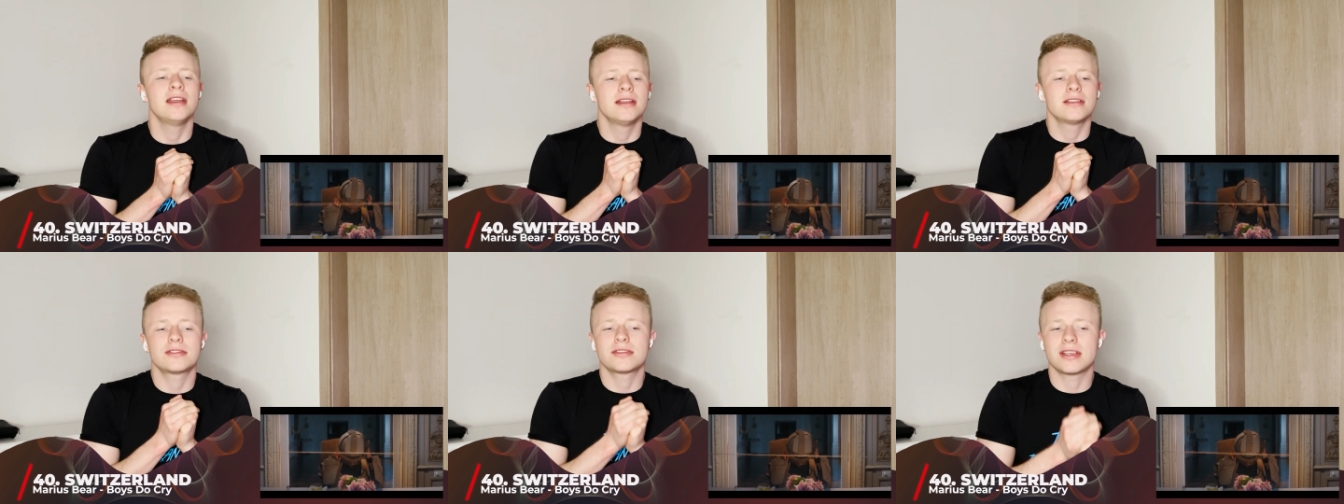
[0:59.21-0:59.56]

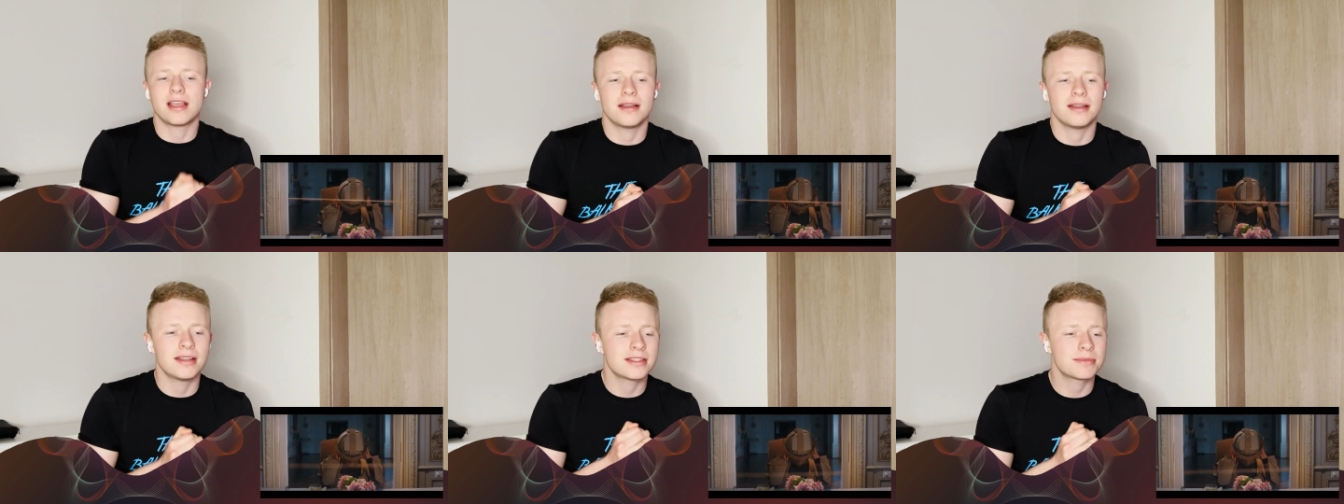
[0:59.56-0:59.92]
So
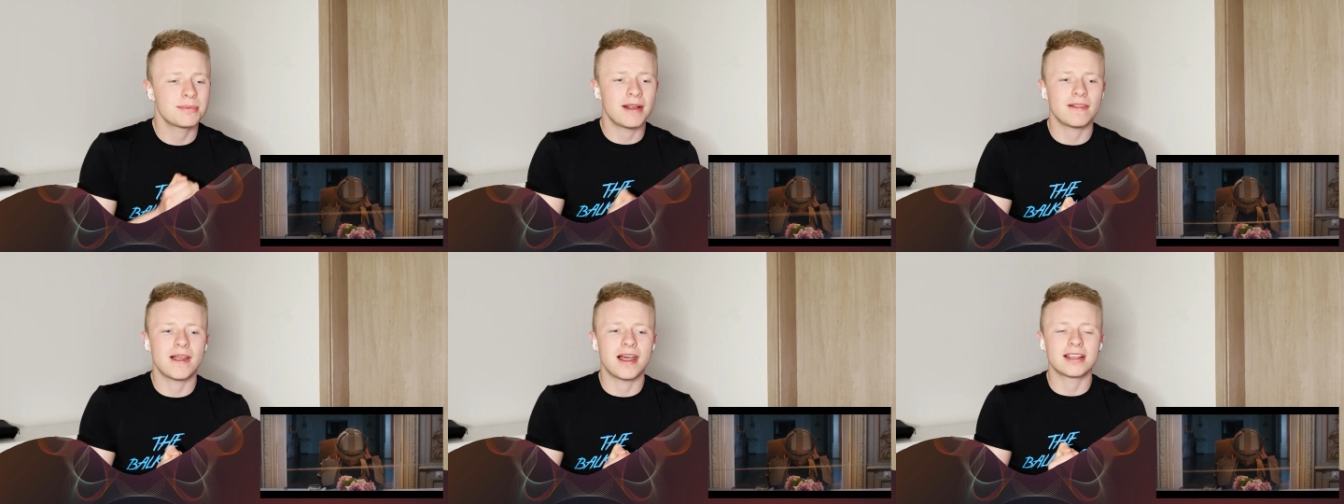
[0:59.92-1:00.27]
yeah, it's
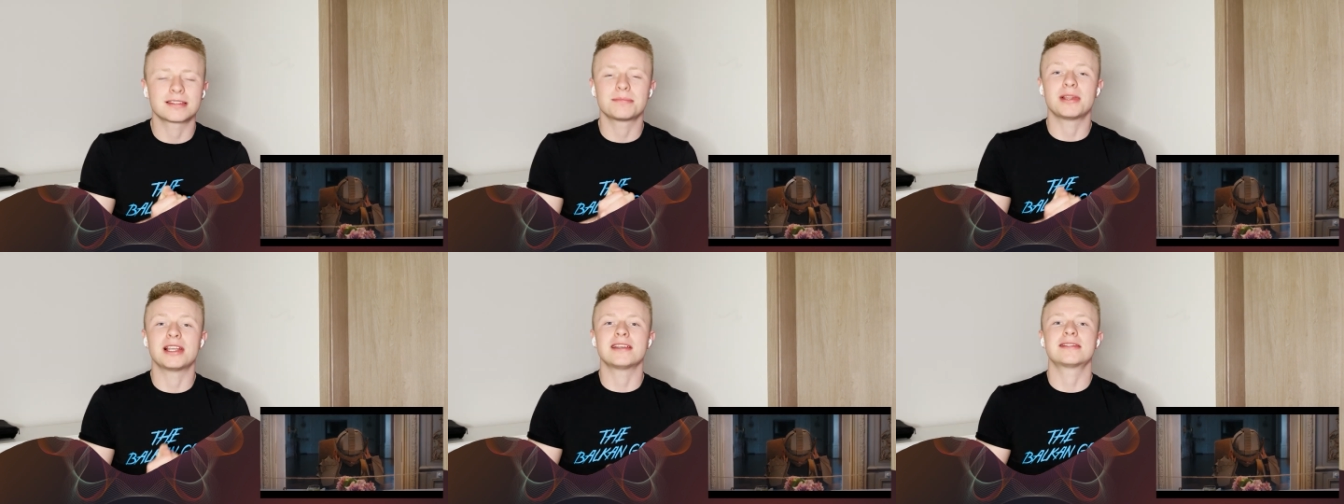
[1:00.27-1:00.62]
my
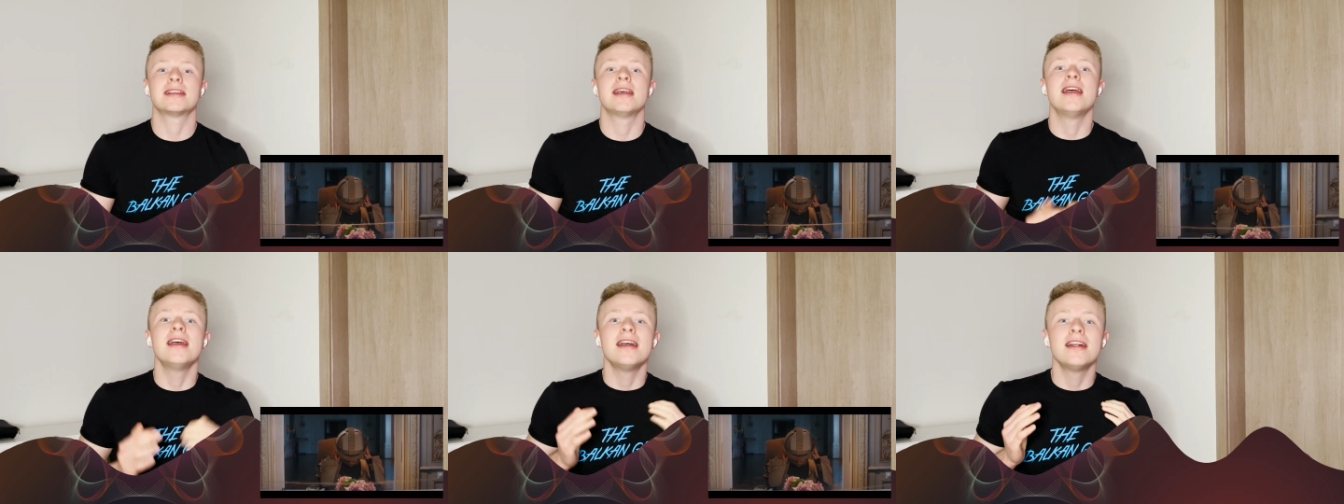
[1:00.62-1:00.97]
last place.
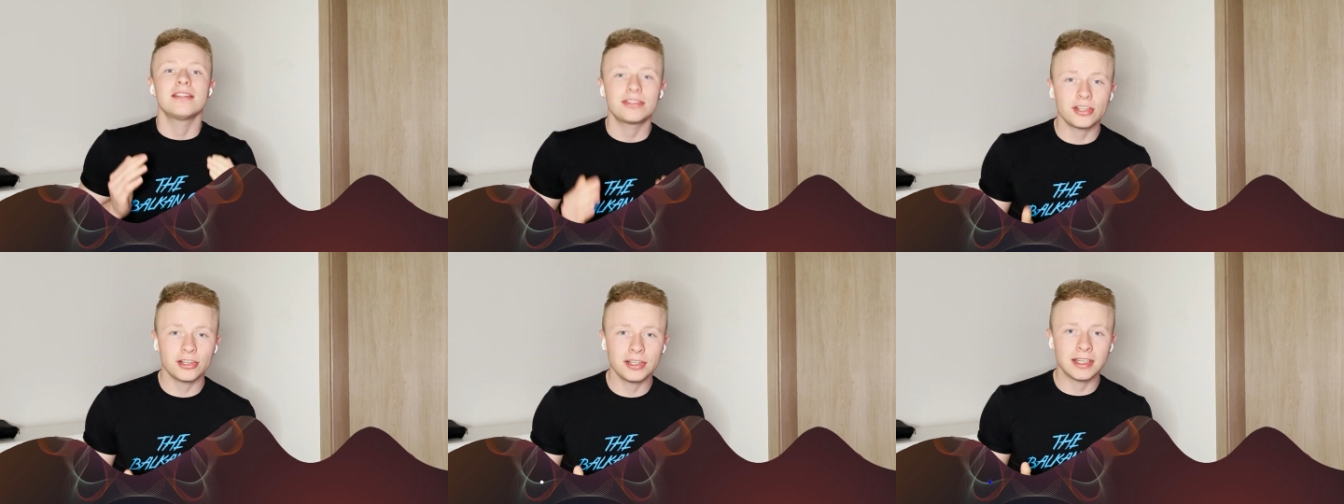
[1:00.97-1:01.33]

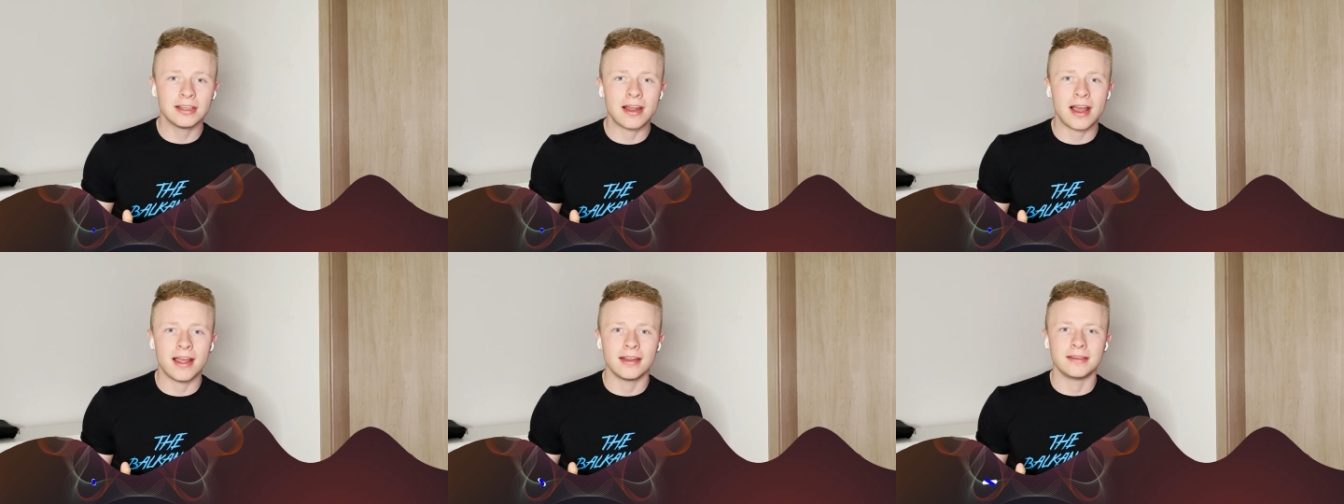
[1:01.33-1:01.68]

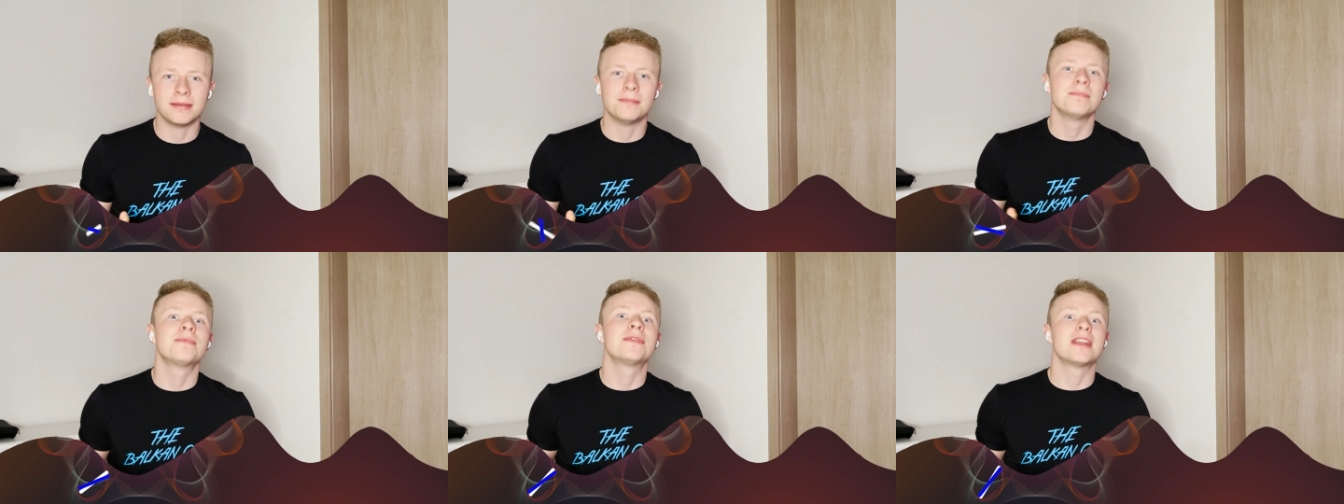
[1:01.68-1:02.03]

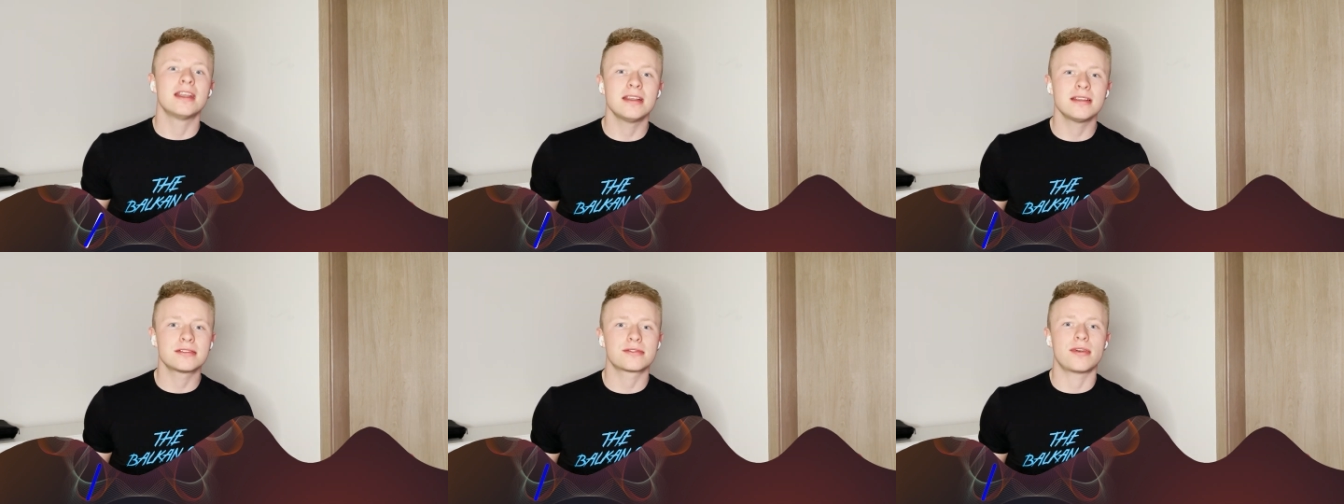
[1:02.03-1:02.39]
39,
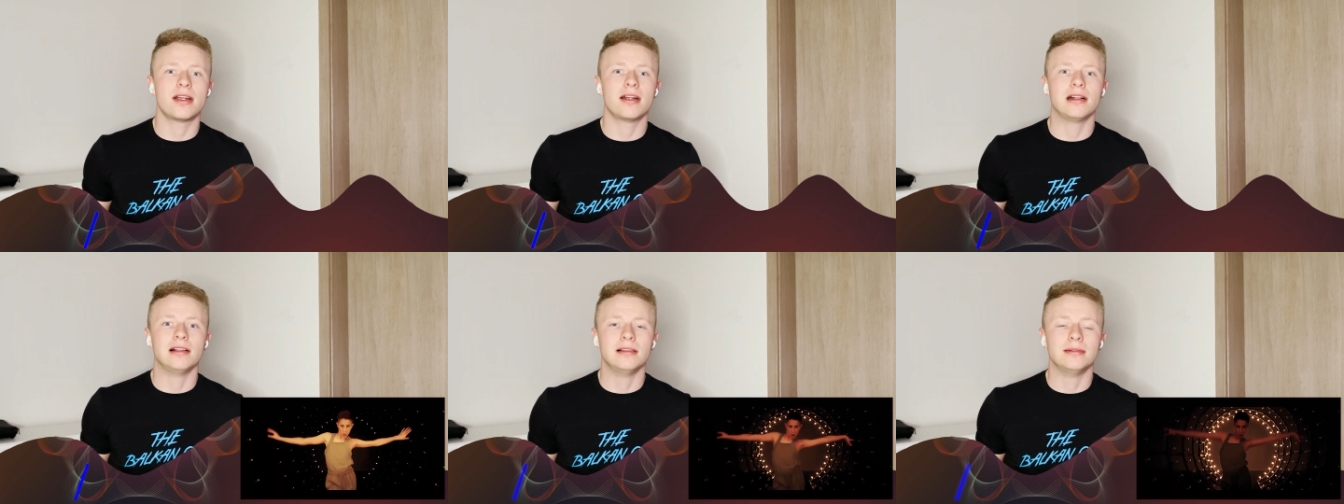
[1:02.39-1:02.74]

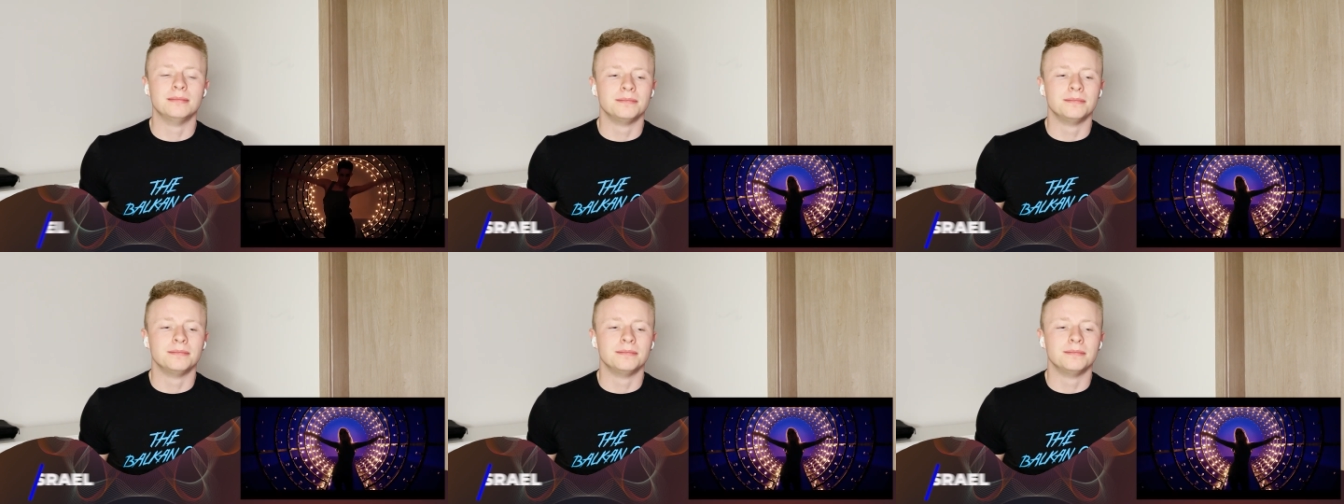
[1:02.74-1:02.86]
Israel.